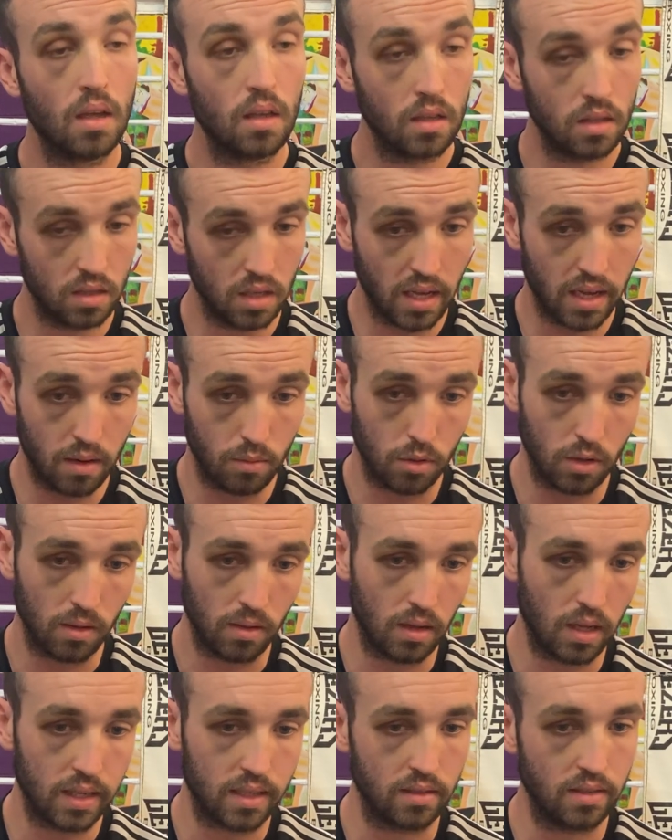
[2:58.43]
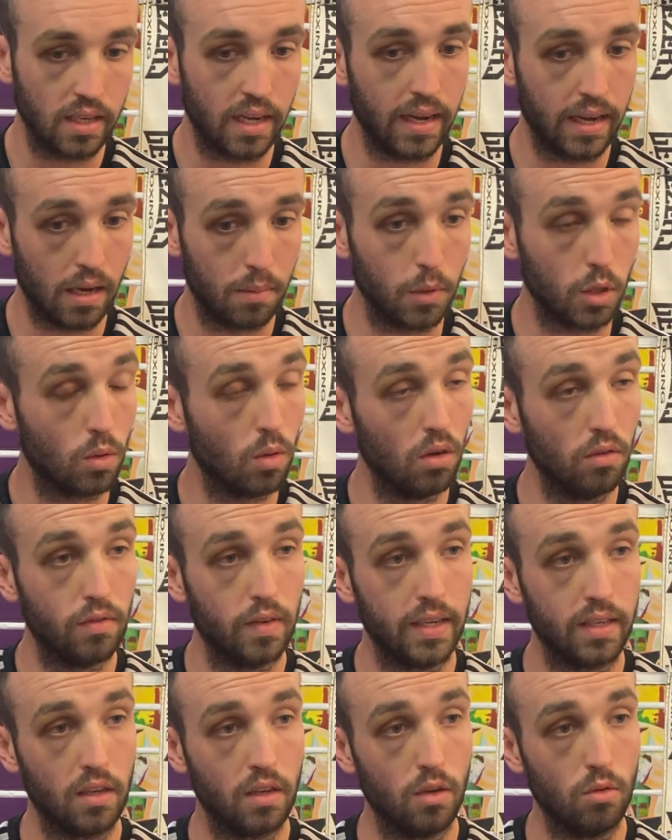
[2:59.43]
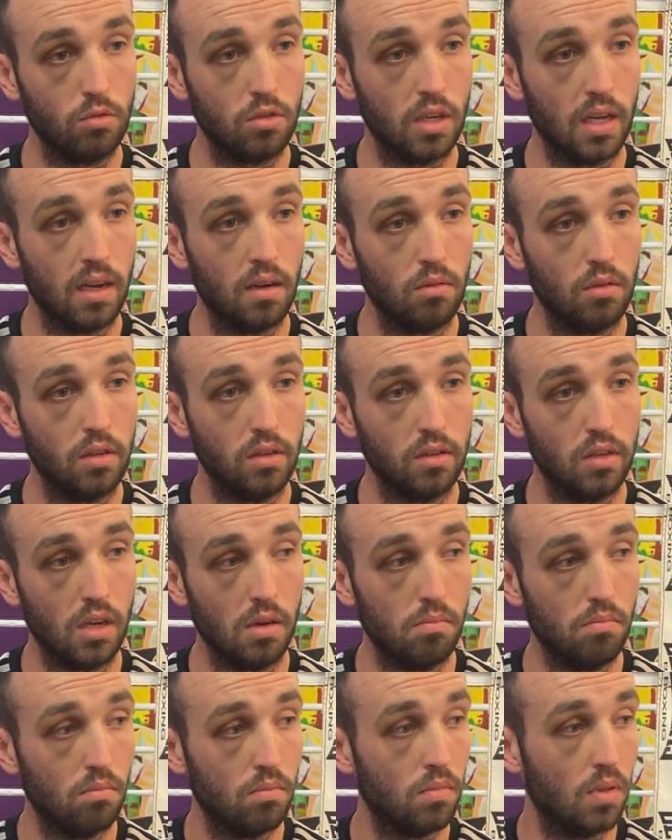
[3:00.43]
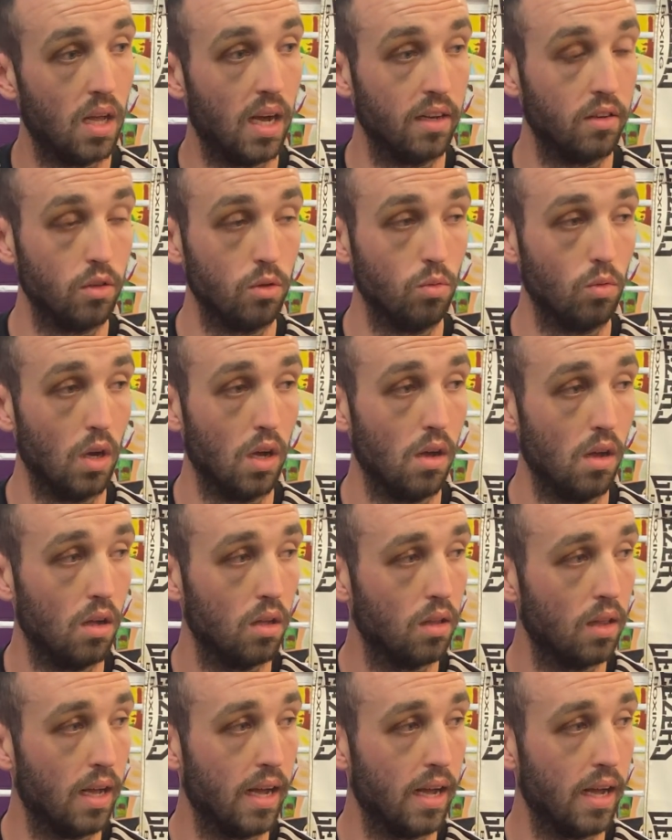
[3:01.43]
Yeah, well, like I say, I am a qualified coach now, and I do I